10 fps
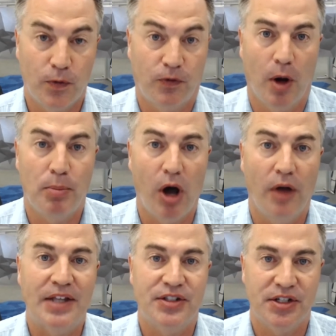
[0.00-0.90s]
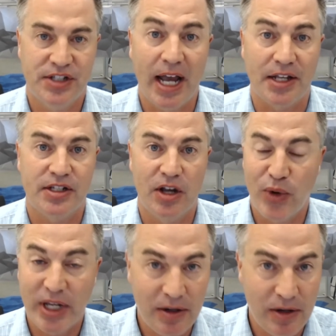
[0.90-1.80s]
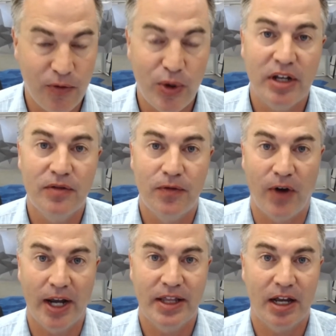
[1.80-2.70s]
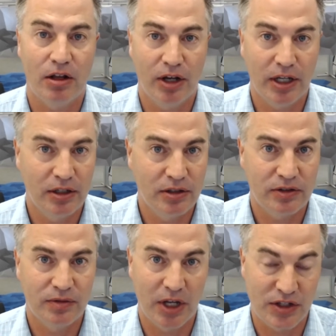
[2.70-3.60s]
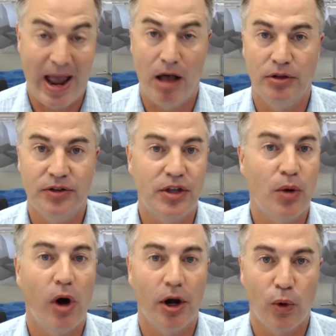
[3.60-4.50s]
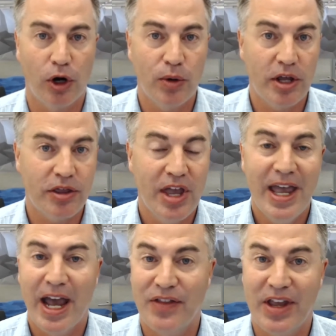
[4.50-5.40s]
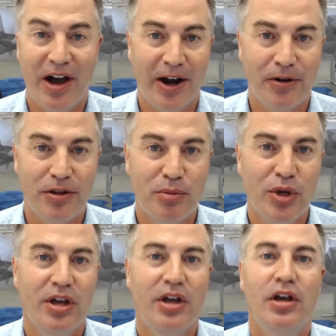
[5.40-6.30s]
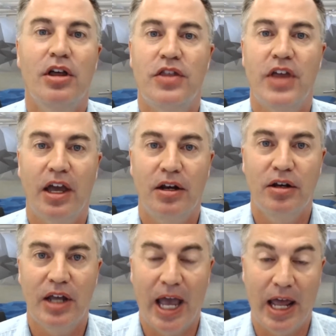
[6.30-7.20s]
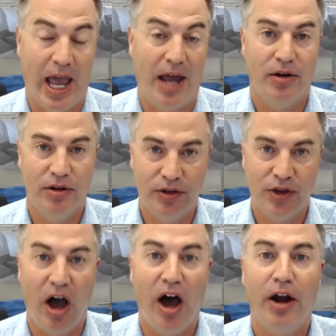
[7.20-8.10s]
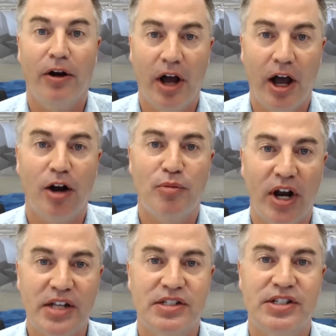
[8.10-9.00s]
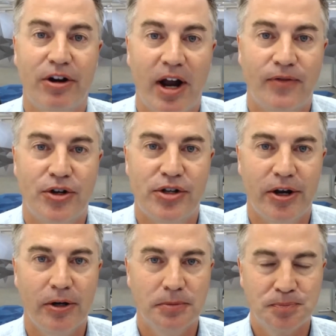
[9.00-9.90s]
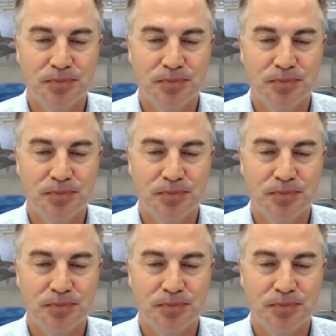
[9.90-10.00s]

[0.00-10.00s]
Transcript: upon that success. If we can if we can find that client a talent that they want to work with and they hire them, then at, at the higher and higher prices year after year,